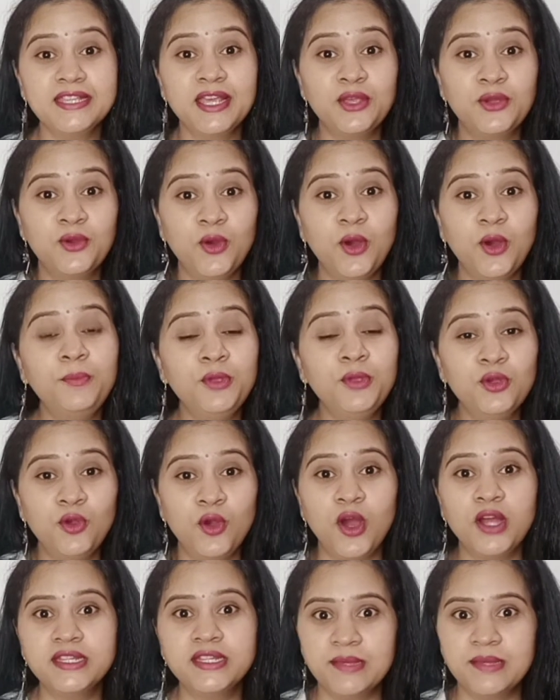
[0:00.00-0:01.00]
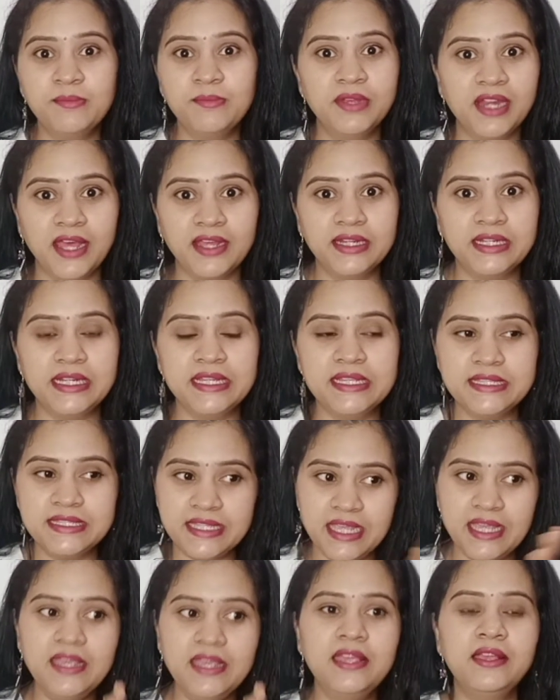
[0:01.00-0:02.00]
I hope you got some clarity
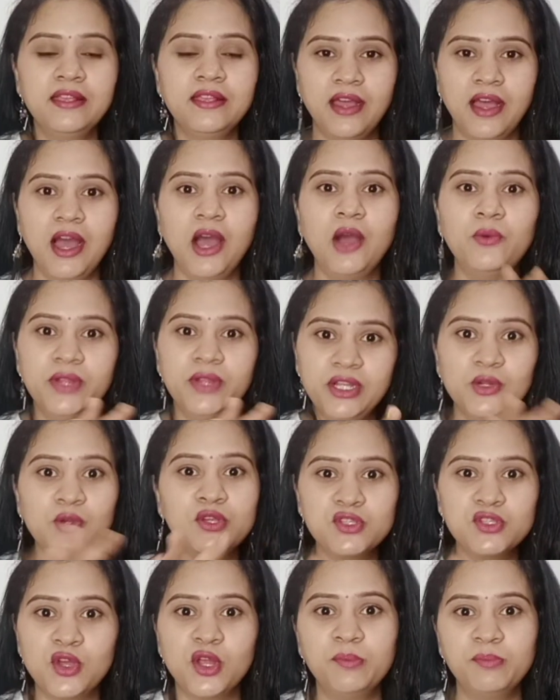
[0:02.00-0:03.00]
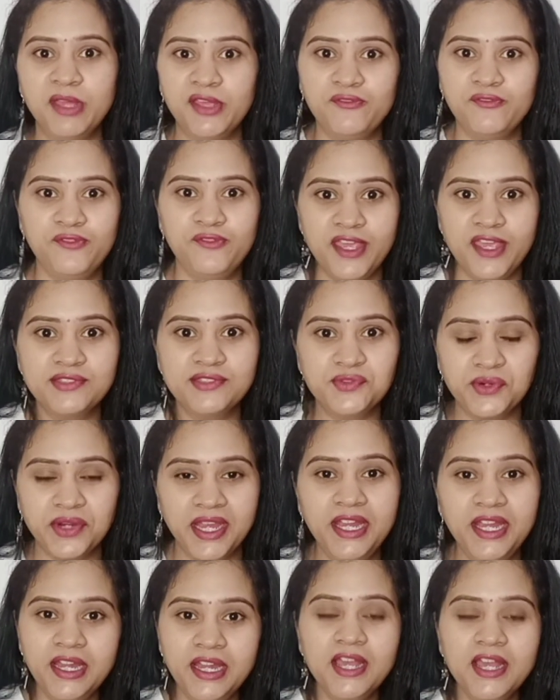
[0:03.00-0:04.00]
seeing how it looks on my face,
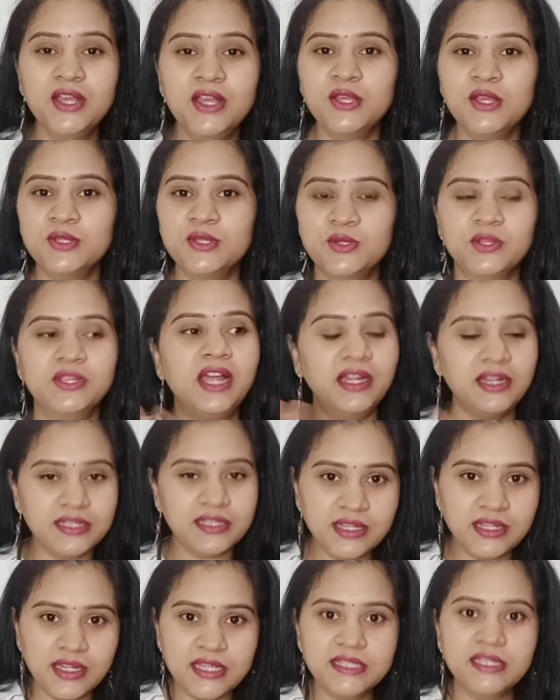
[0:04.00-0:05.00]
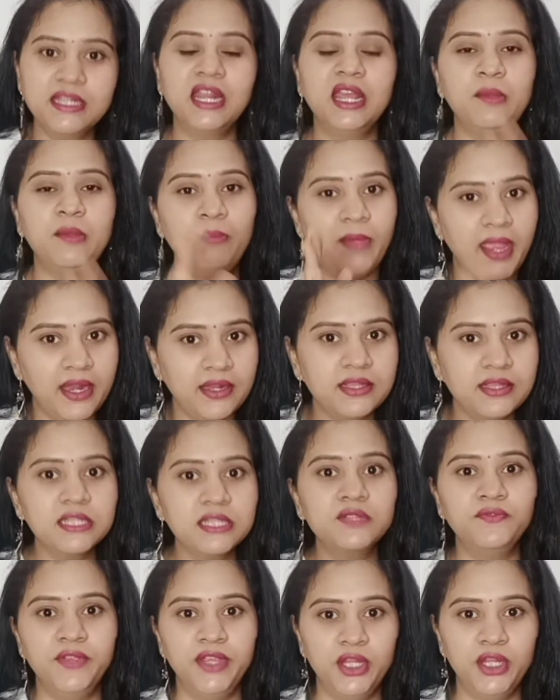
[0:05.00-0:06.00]
right? So that is the reason I made
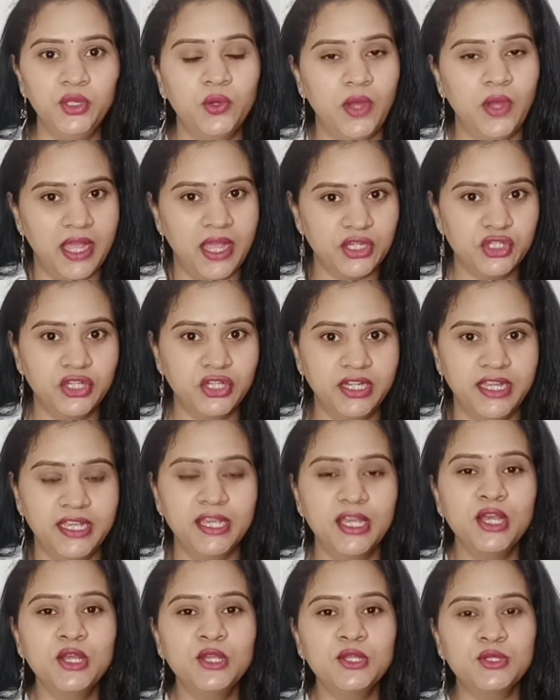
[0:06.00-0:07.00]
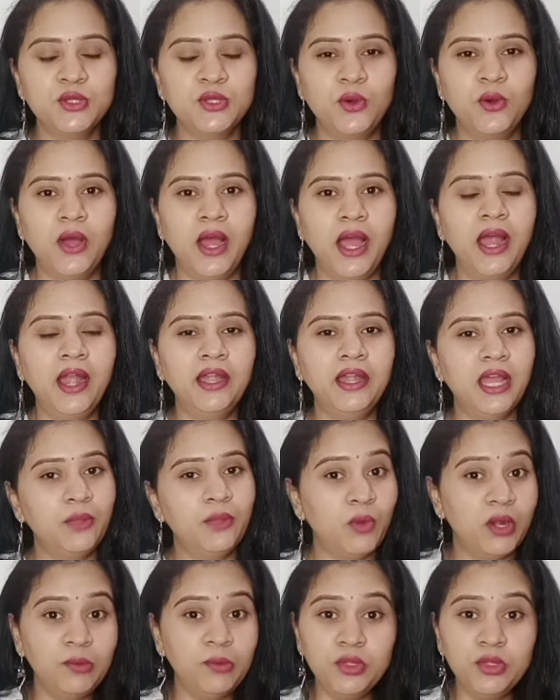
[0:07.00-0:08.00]
this video actually. So,
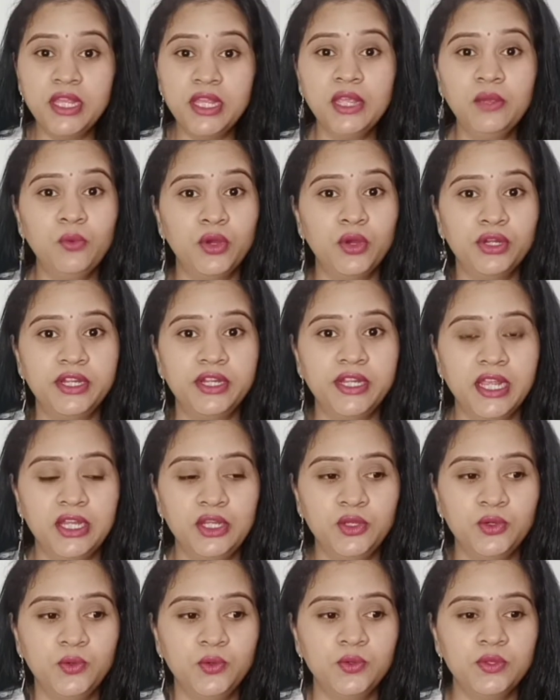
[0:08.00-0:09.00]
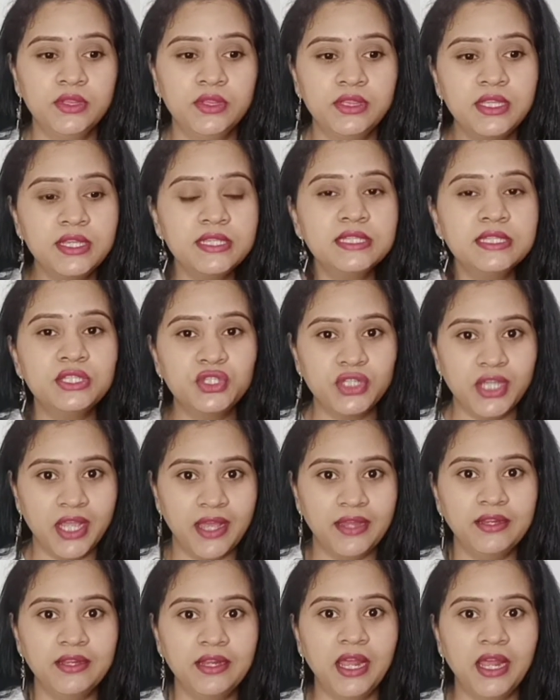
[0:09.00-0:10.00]
and one more thing I want to tell you, this
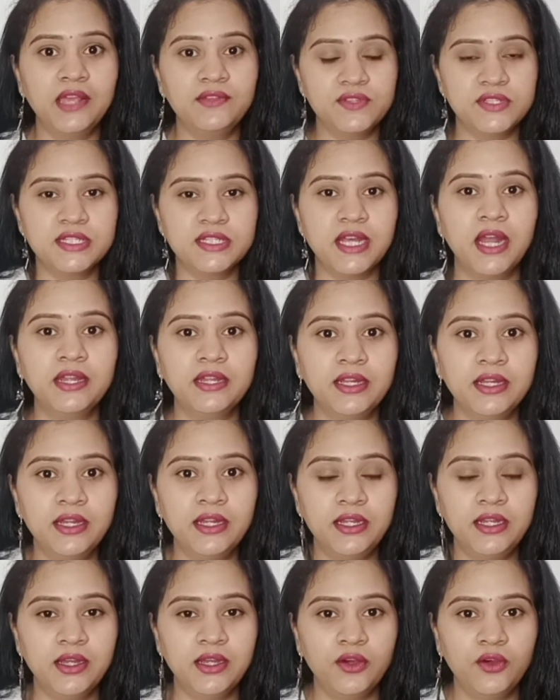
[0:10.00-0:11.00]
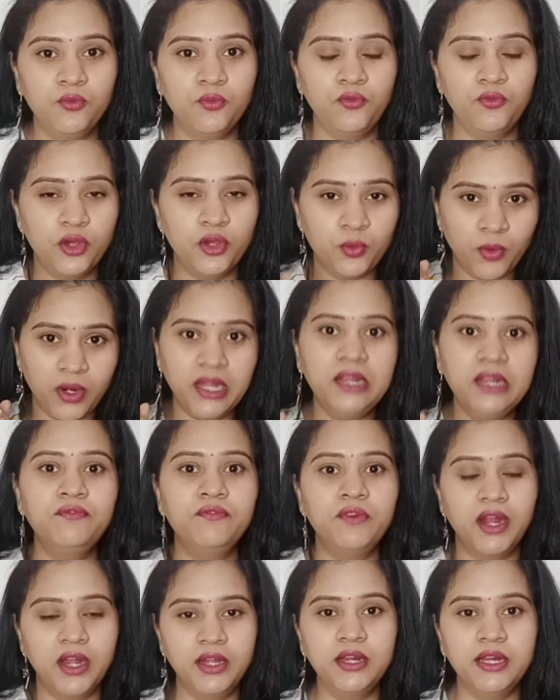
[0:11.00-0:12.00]
channel I have started for only
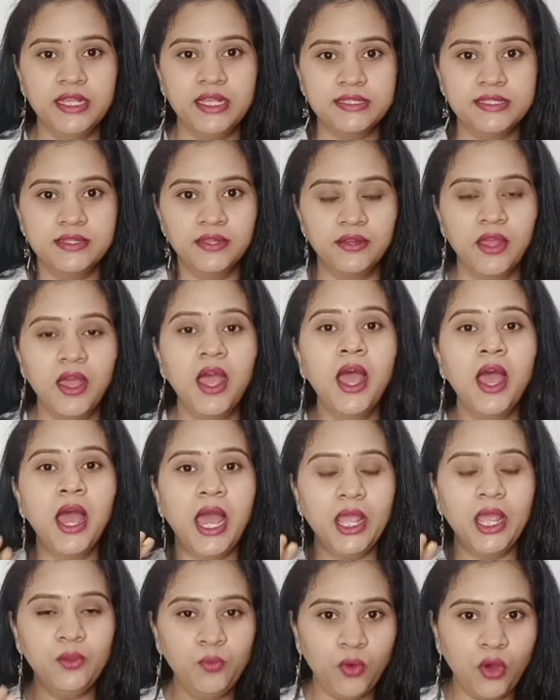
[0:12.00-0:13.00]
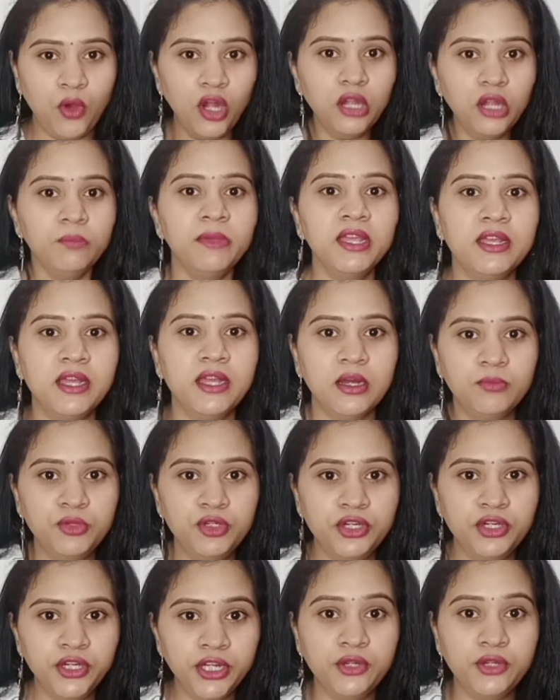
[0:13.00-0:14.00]
one reason. I want my
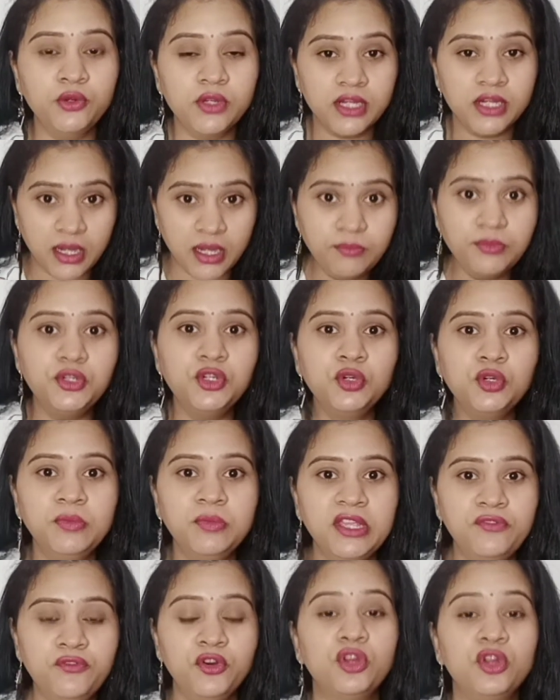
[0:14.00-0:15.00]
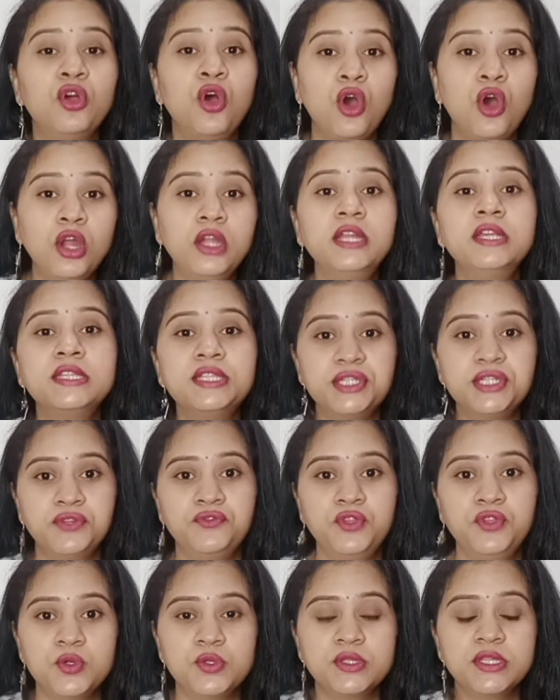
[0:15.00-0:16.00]
community to come to me for honest
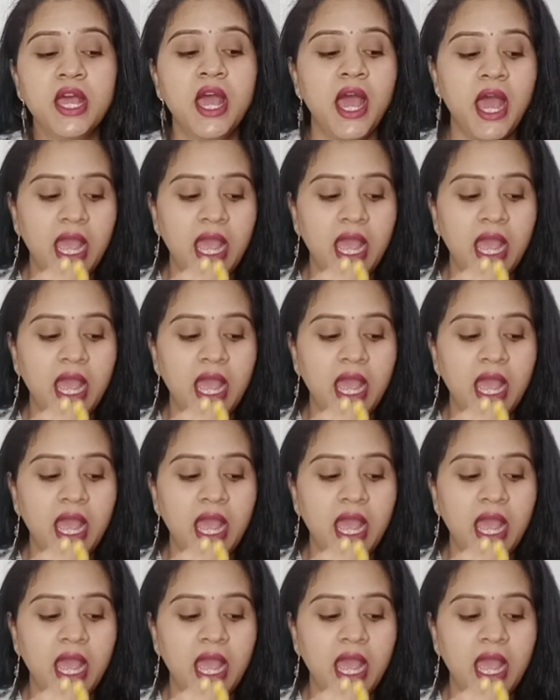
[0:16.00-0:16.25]
reviews.